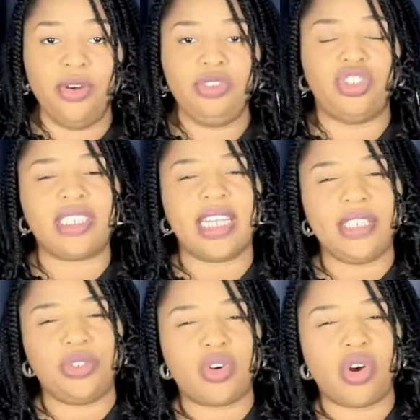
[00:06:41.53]
Just a
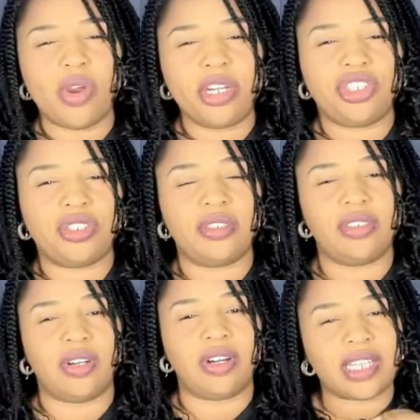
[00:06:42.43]
little correction.
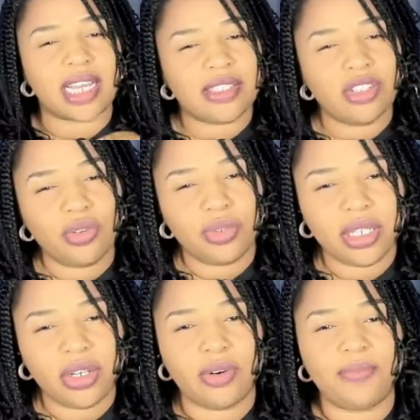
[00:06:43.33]
That's not good
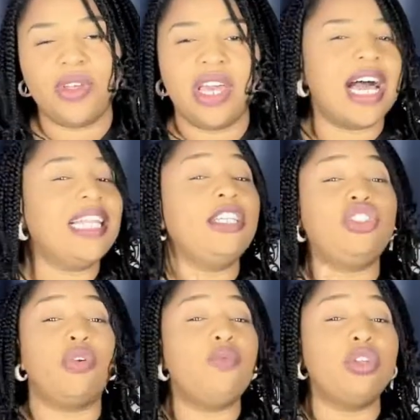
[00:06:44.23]
enough. They
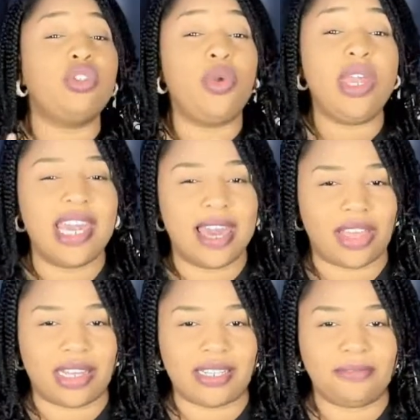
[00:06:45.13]
don't want to hear
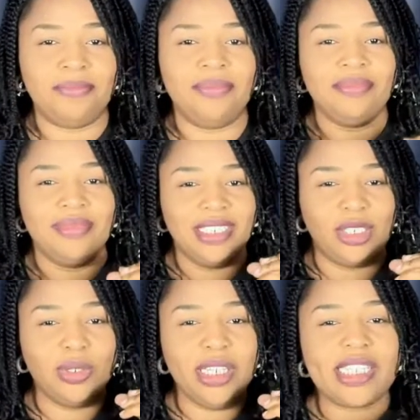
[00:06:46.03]
that.
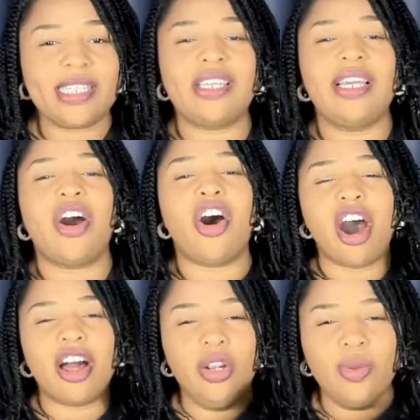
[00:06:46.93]
So it's
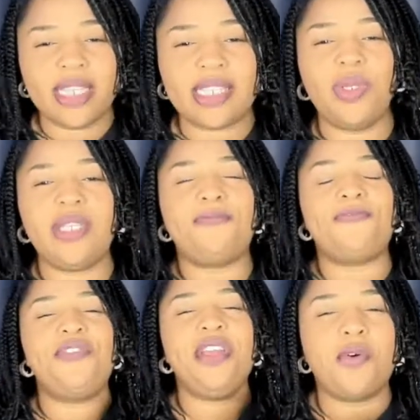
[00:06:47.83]
always with
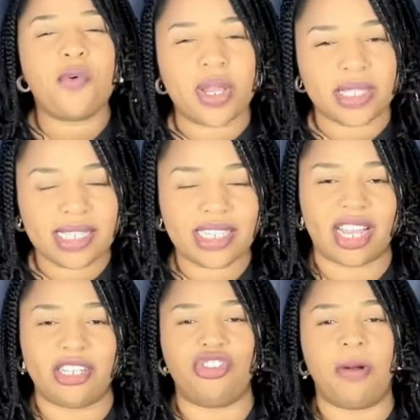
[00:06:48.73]
frequent
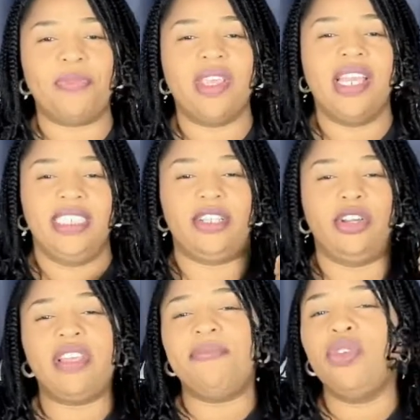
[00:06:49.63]
tantrum. Instead
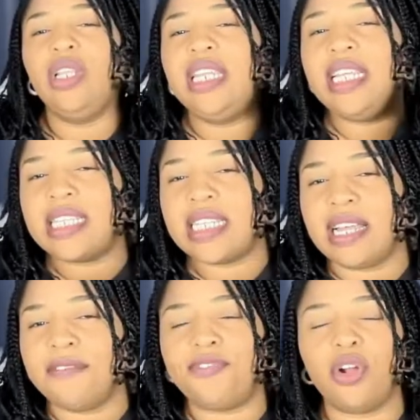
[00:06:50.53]
of them to listen
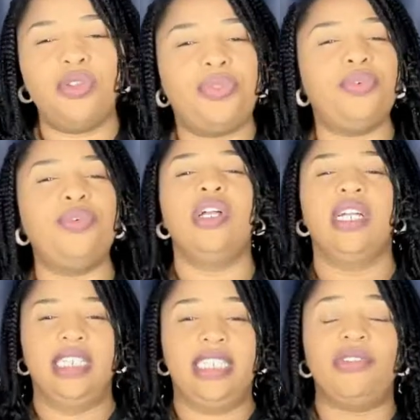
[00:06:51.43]
and follow through,
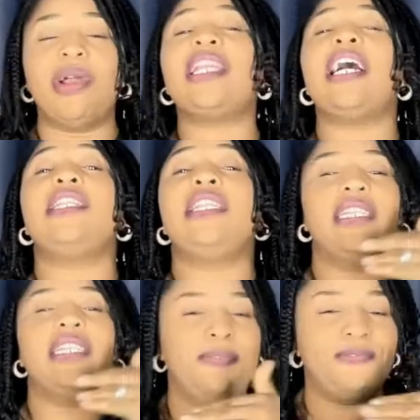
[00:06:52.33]
they rather
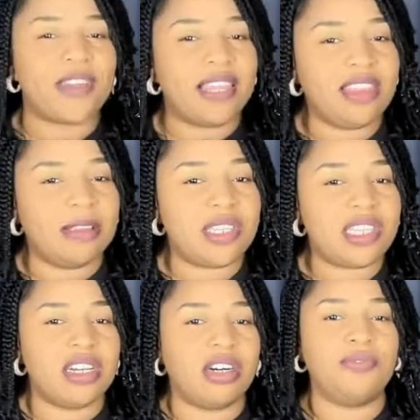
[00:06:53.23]
defend
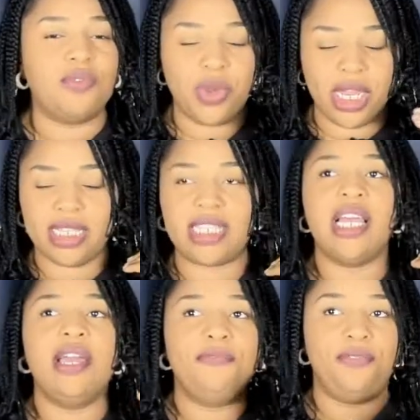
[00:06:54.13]
themselves with
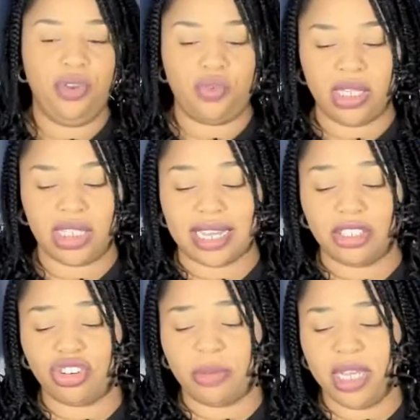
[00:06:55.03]
frequent
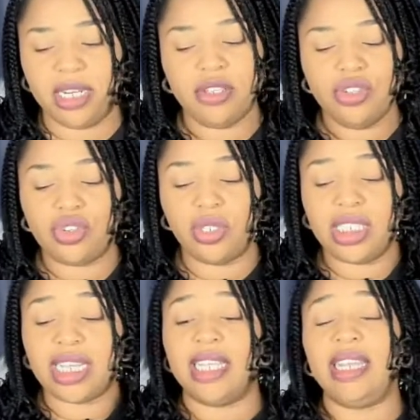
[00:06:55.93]
tantruming. So
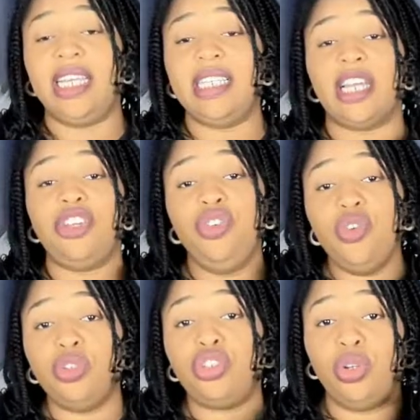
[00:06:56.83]
these are the things that
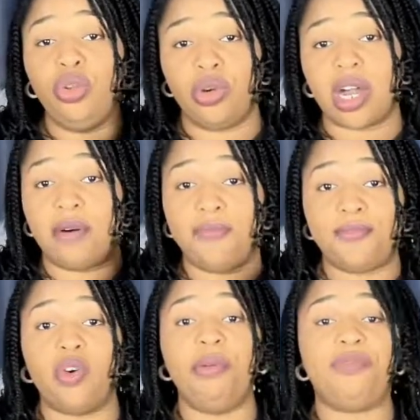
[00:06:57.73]
you should look out
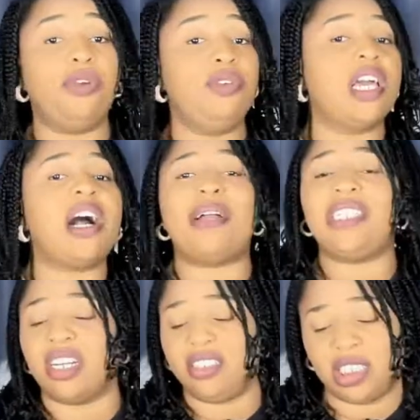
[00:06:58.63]
for before you say, oh, my
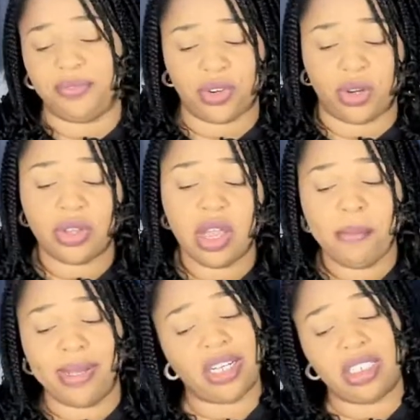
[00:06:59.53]
child is difficult.
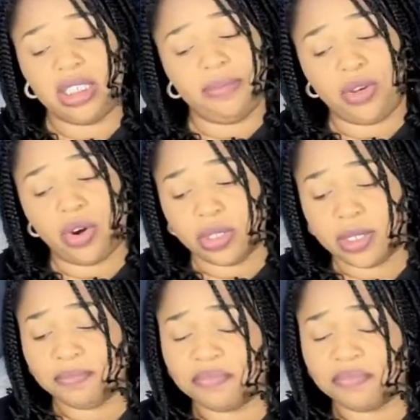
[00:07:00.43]
My child is difficult.